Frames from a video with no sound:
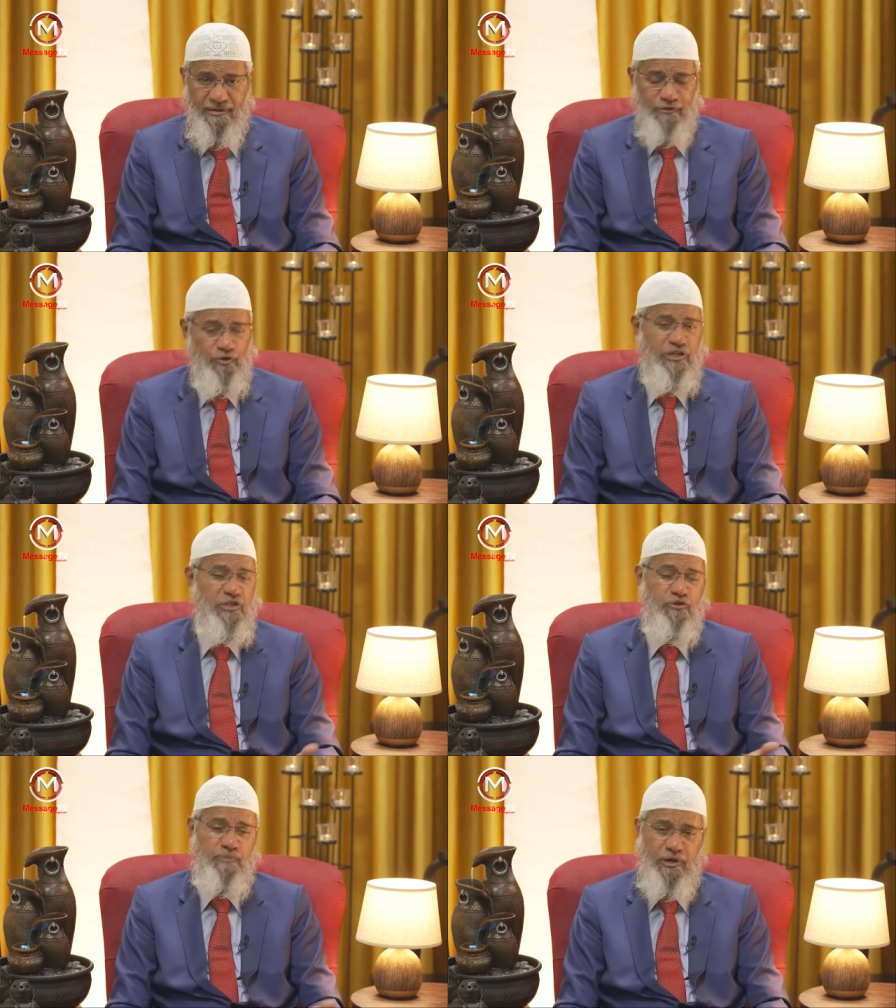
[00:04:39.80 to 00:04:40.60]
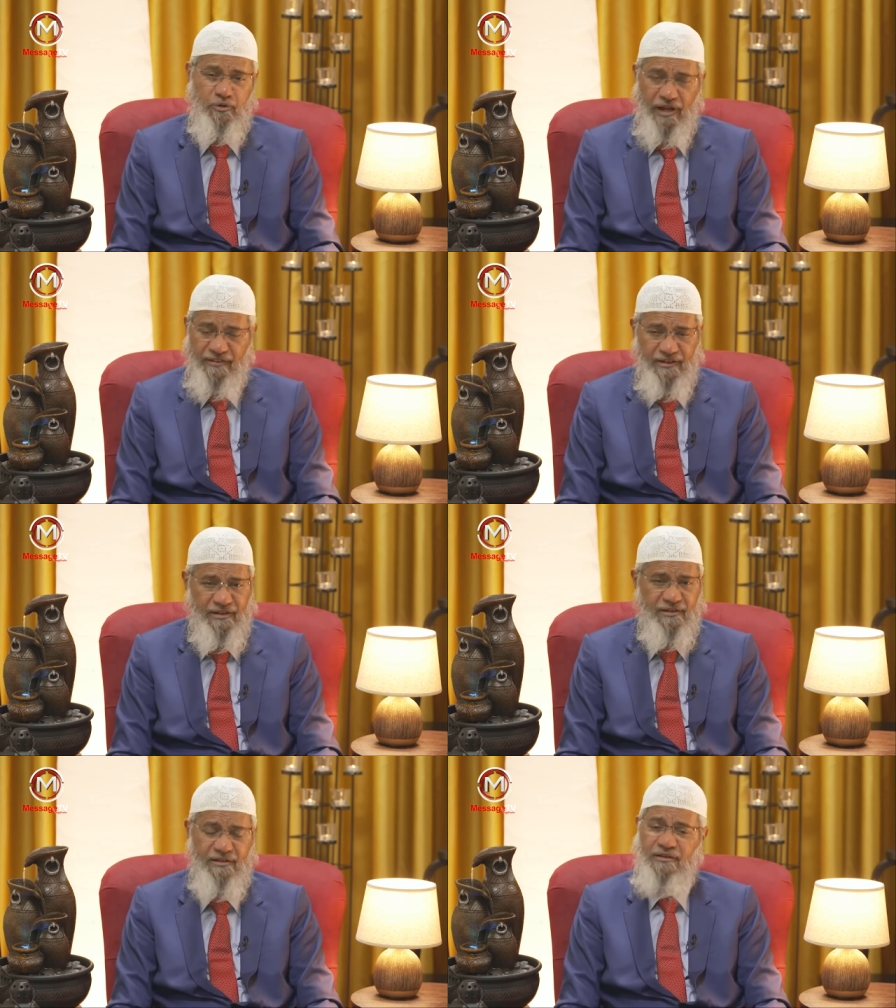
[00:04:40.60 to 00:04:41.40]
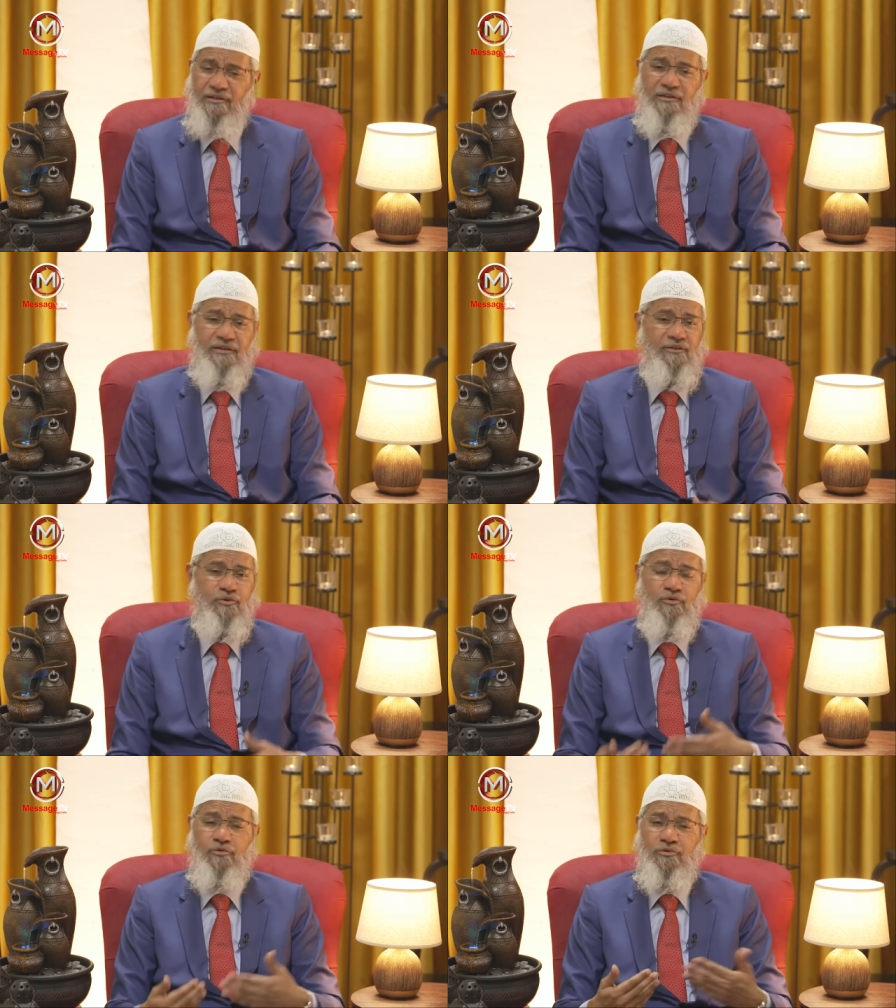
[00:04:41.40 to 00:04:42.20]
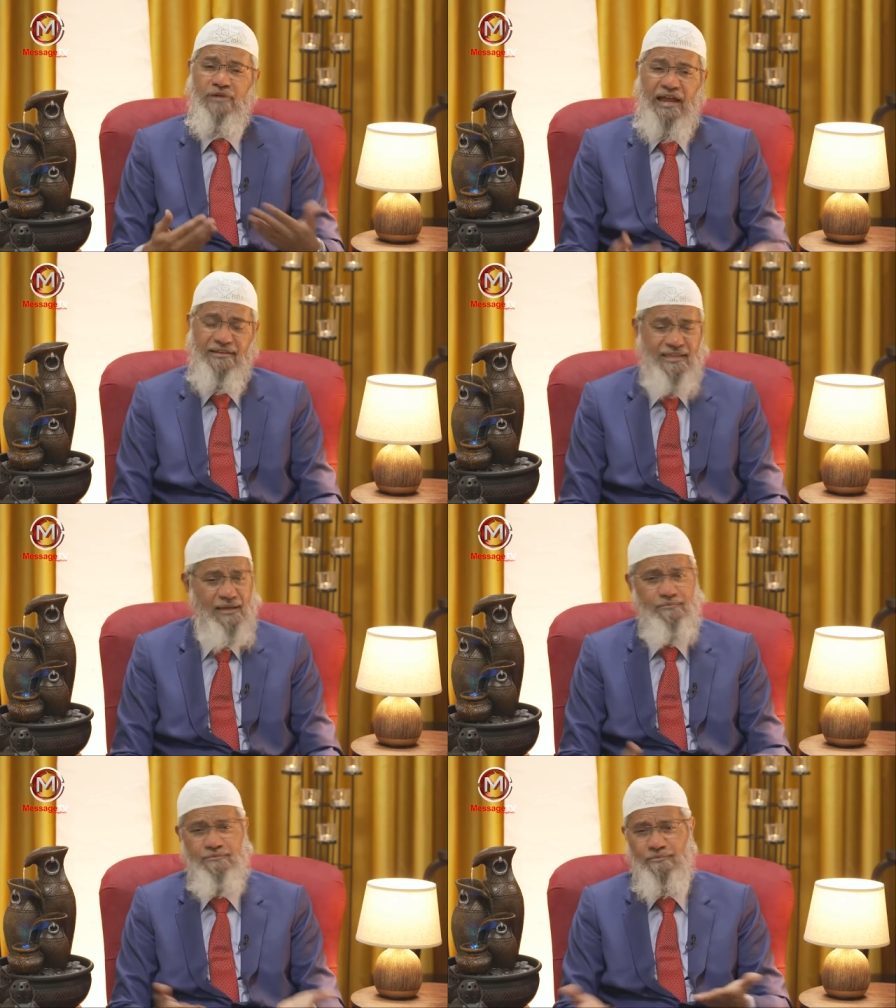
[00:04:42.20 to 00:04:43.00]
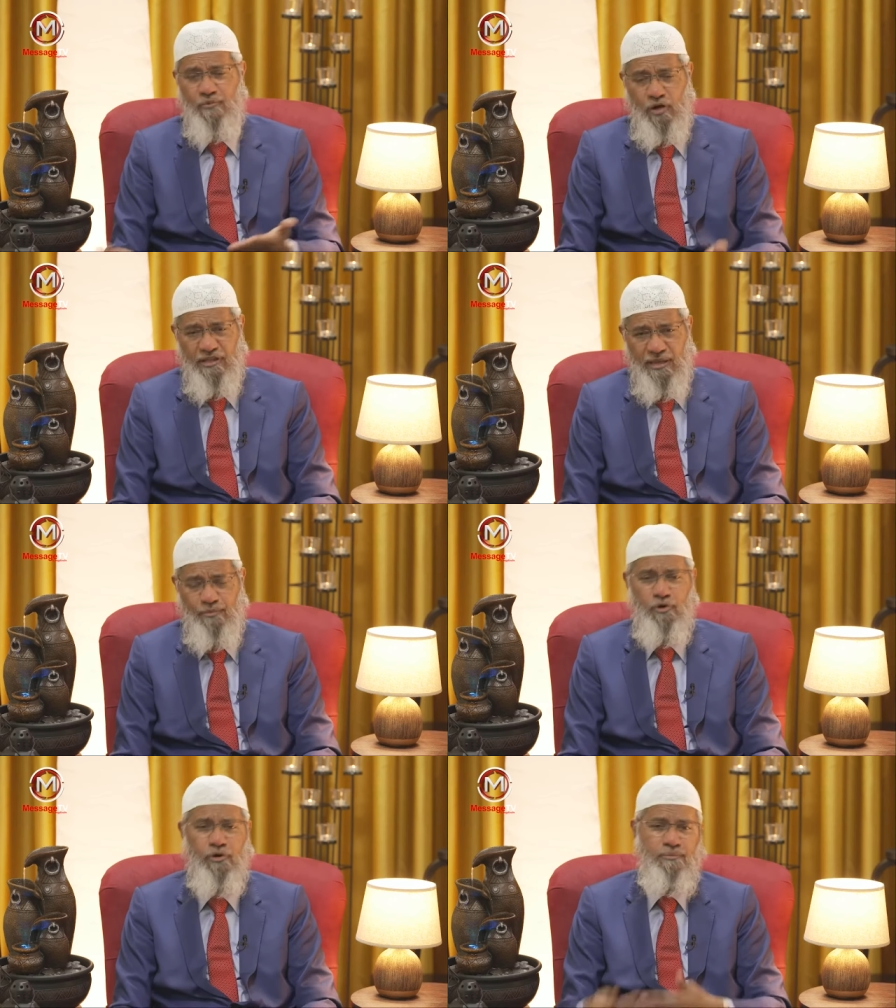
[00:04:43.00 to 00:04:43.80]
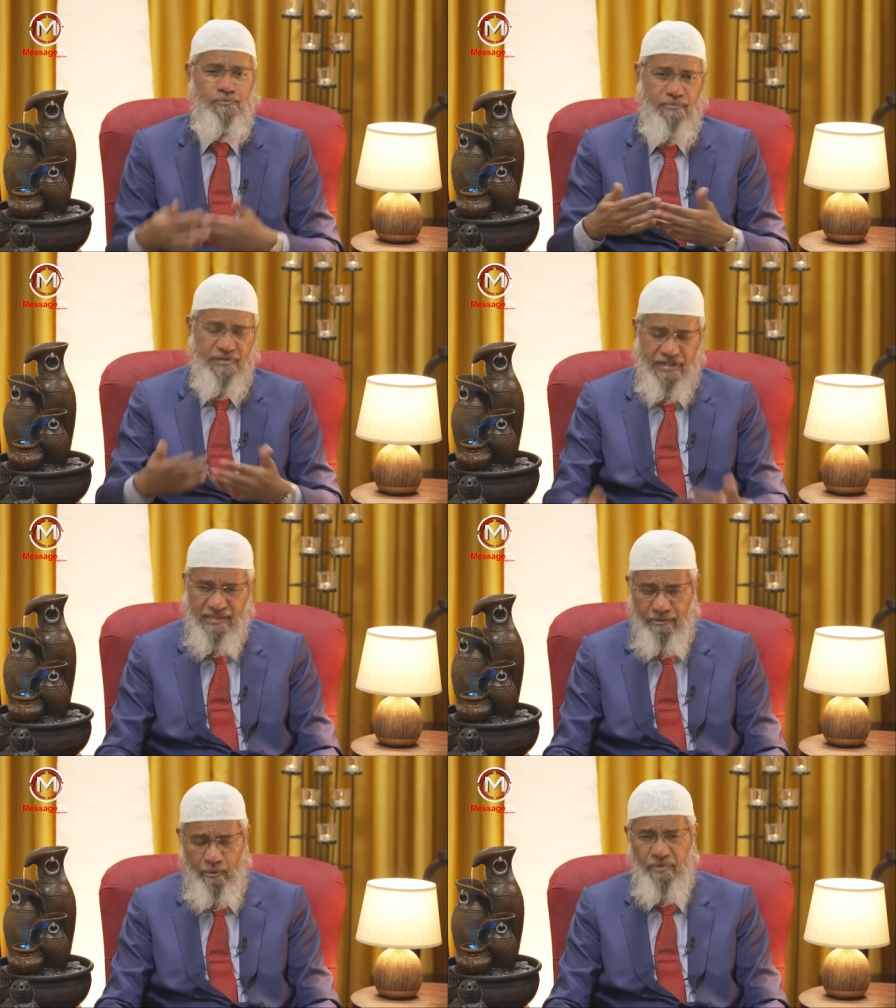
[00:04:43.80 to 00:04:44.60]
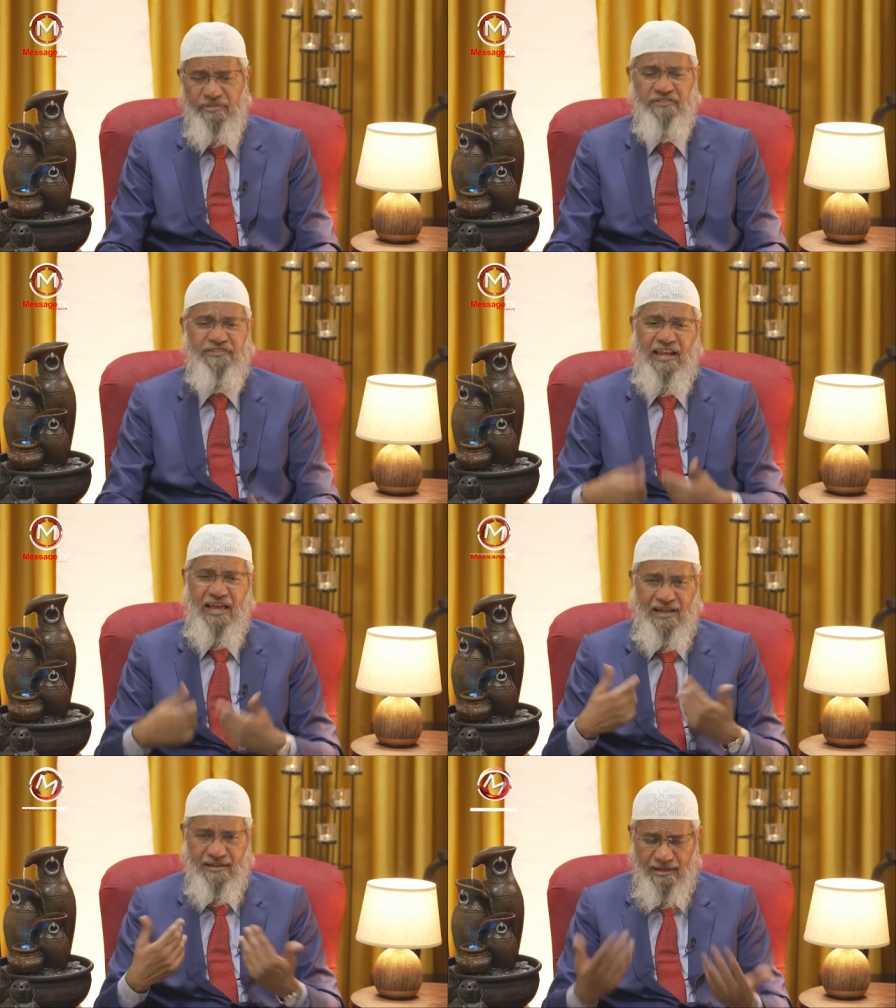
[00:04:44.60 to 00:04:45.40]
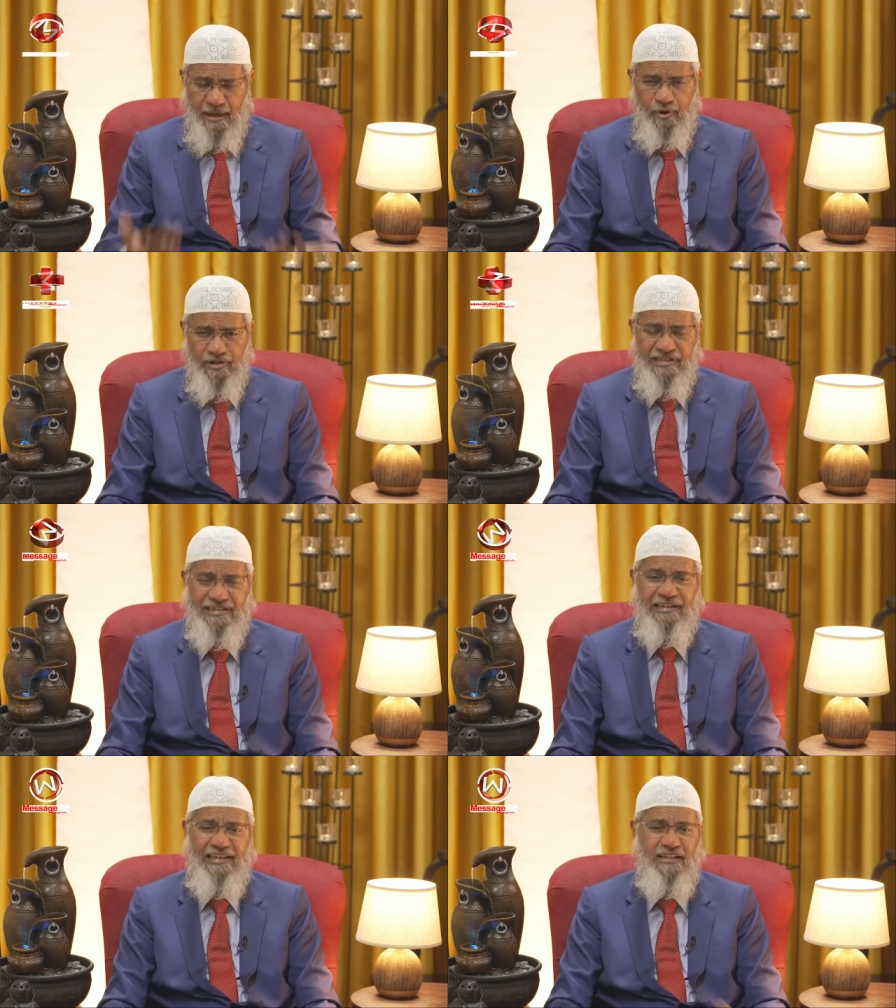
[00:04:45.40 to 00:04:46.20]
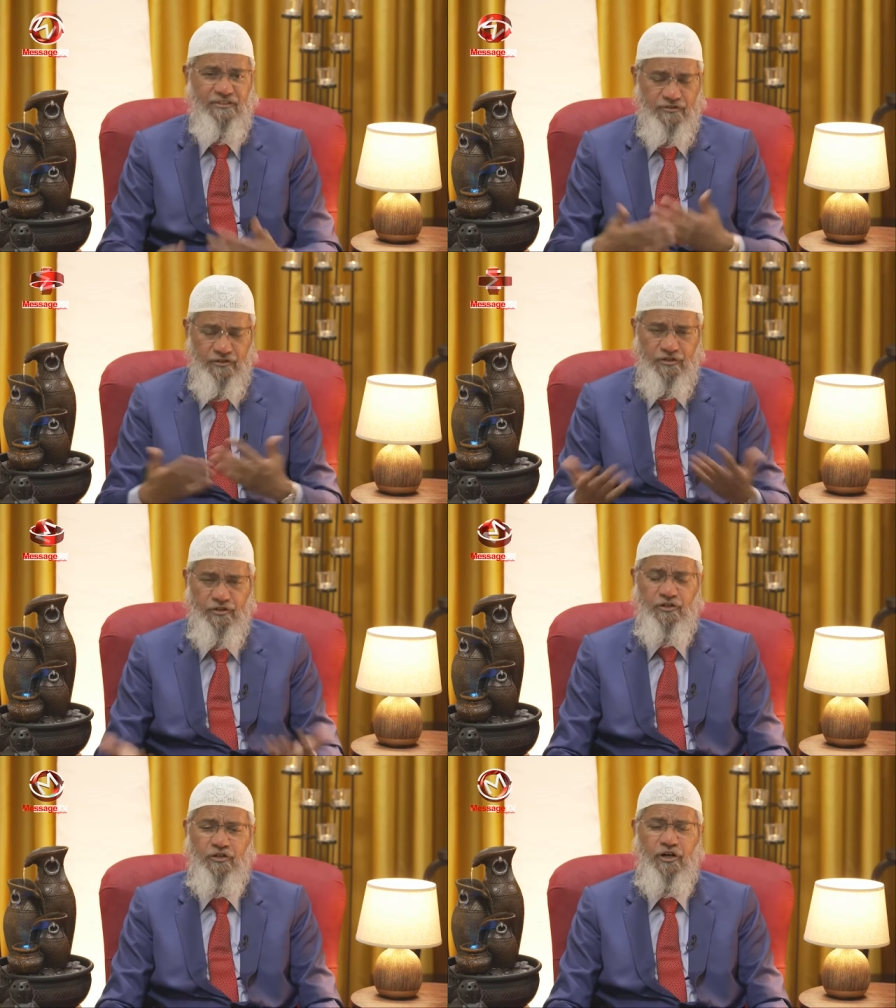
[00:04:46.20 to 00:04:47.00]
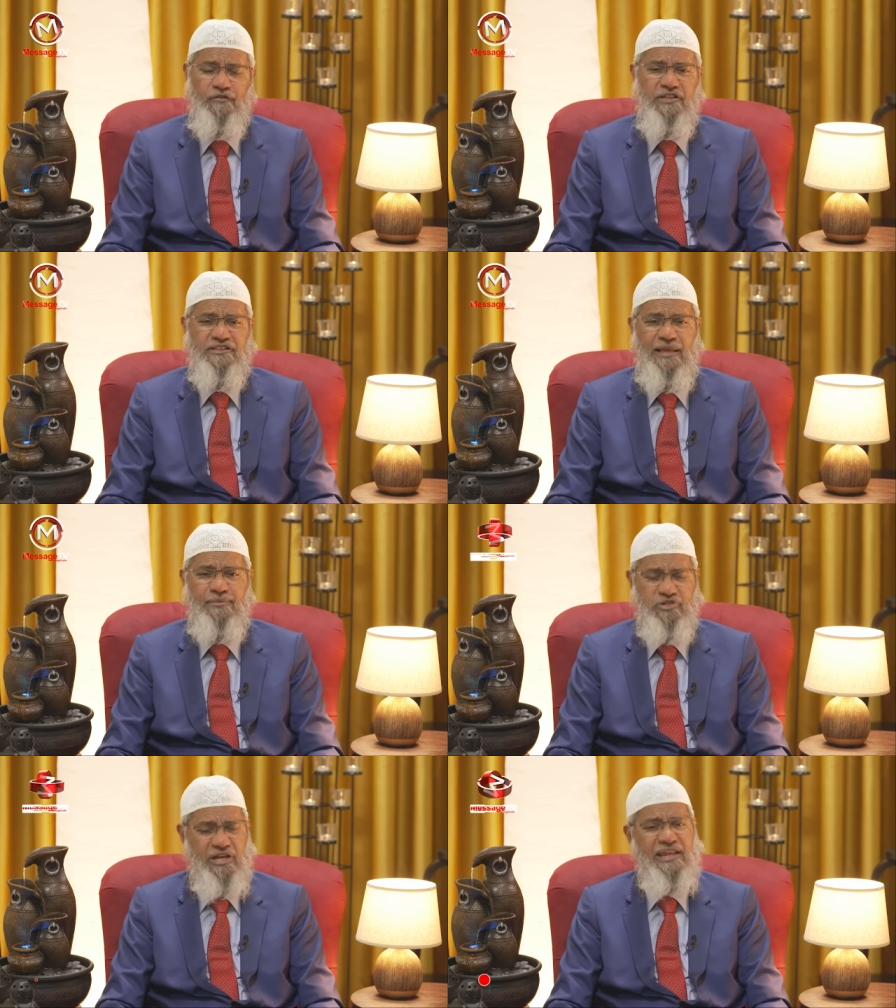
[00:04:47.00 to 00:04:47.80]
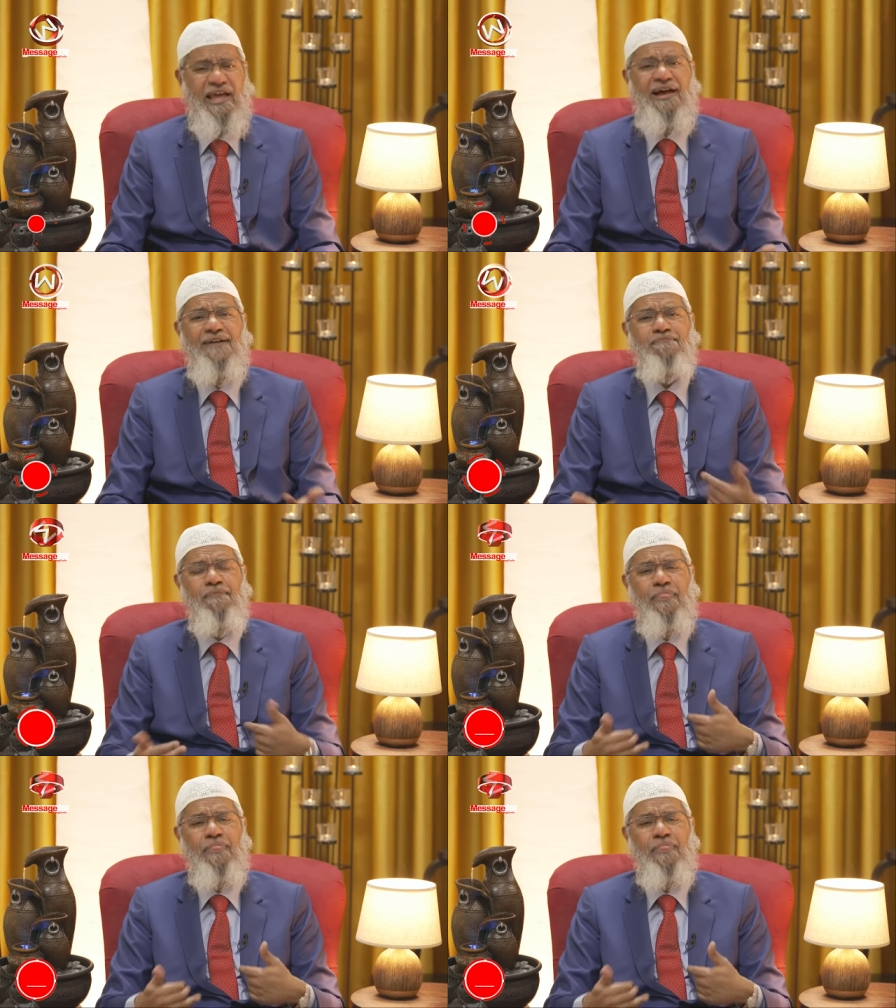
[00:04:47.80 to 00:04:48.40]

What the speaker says: So Eid you spend together, you guide them, call them home, teach them about the Salah, about the details of the Islamic Sharia,